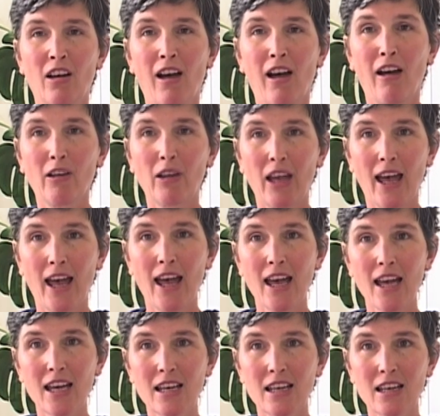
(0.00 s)

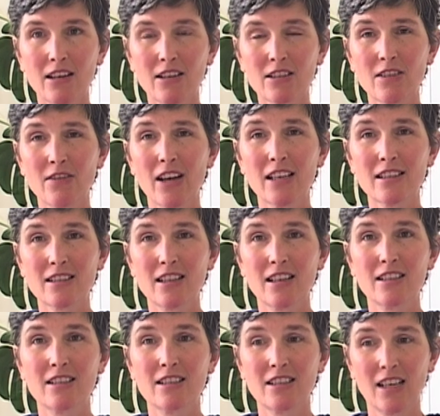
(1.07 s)
Okay, so that's
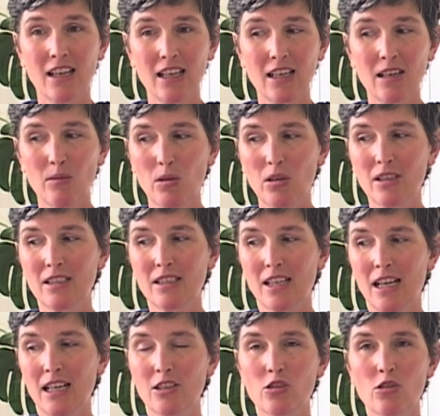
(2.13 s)
us done. I'm not
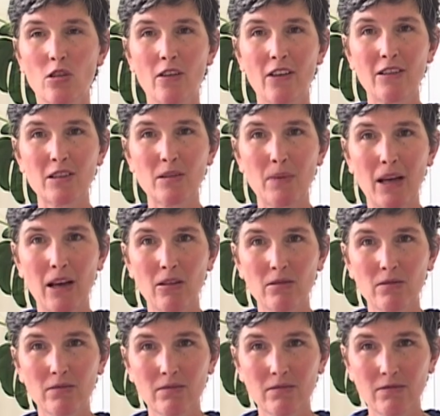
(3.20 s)
entirely sure, that was about
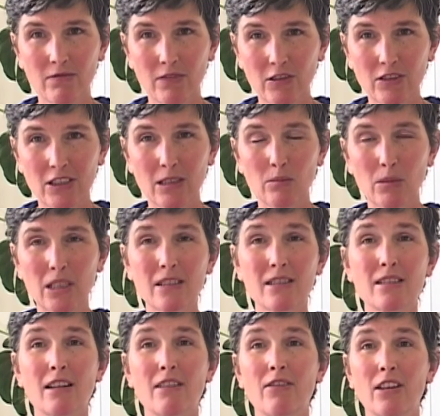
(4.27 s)
15
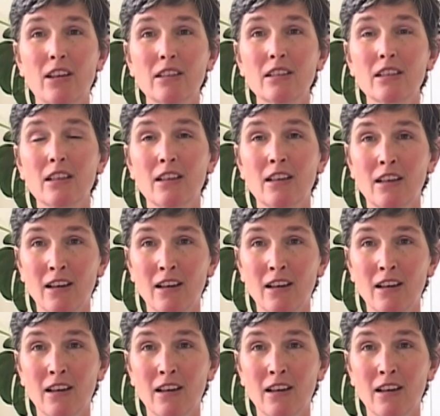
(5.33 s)
minutes I think.